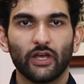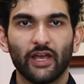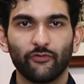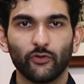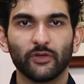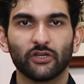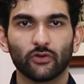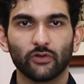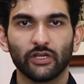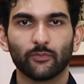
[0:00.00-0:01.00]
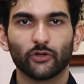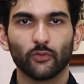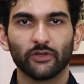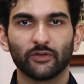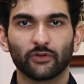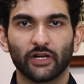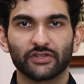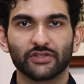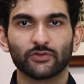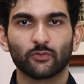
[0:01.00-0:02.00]
FOB Korea propylene
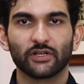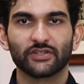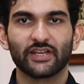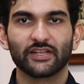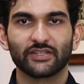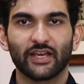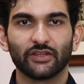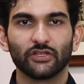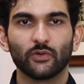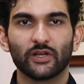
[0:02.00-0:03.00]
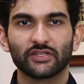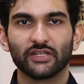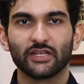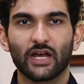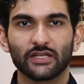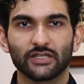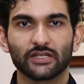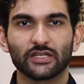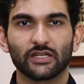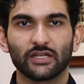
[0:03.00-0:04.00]
prices were assessed at the $9.60
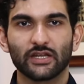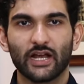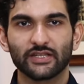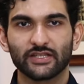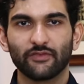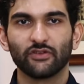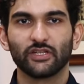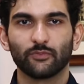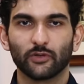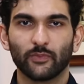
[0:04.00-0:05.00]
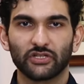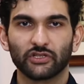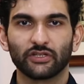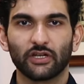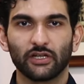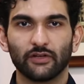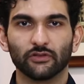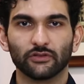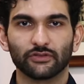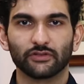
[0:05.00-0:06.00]
to $9.70 per metric ton
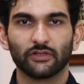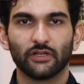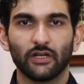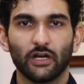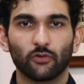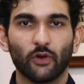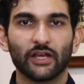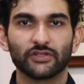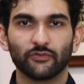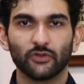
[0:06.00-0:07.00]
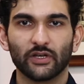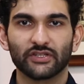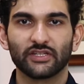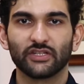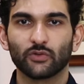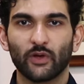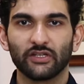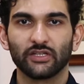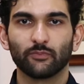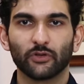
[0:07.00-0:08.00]
levels, a rise of
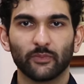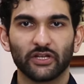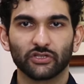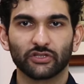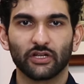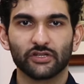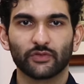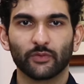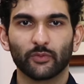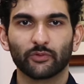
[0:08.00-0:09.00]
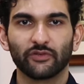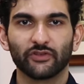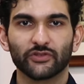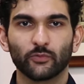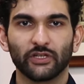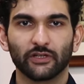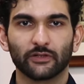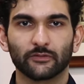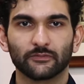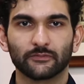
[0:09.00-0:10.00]
$20 per metric tons from the previous week.
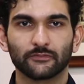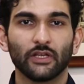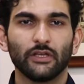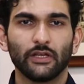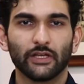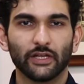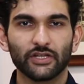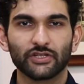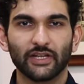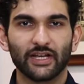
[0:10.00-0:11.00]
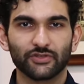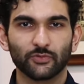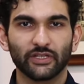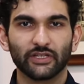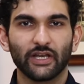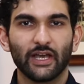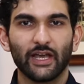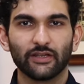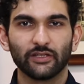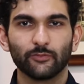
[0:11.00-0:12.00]
In Asia last week,
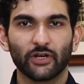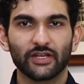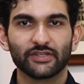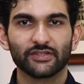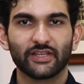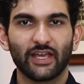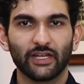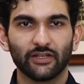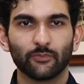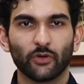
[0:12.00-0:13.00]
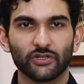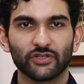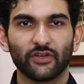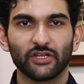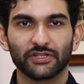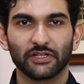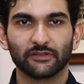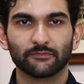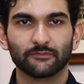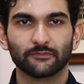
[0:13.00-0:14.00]
ethylene prices gained in parts of Asia.